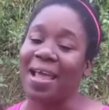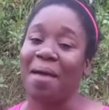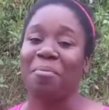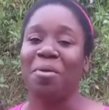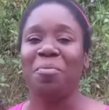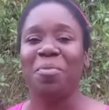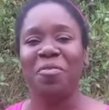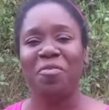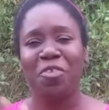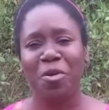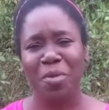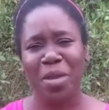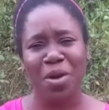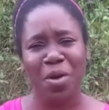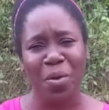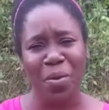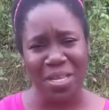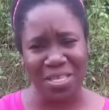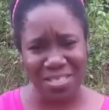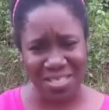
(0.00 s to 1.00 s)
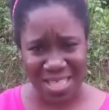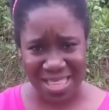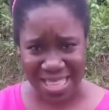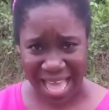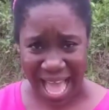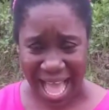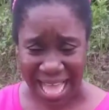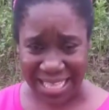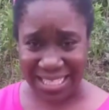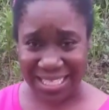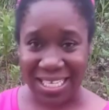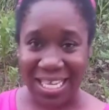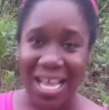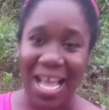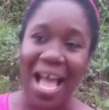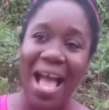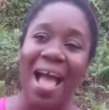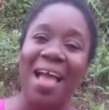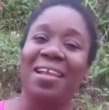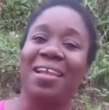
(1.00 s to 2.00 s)
But before we go into that,
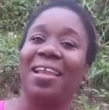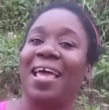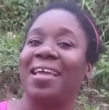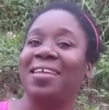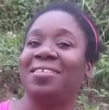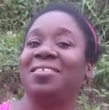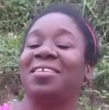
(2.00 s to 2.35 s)
I'd like to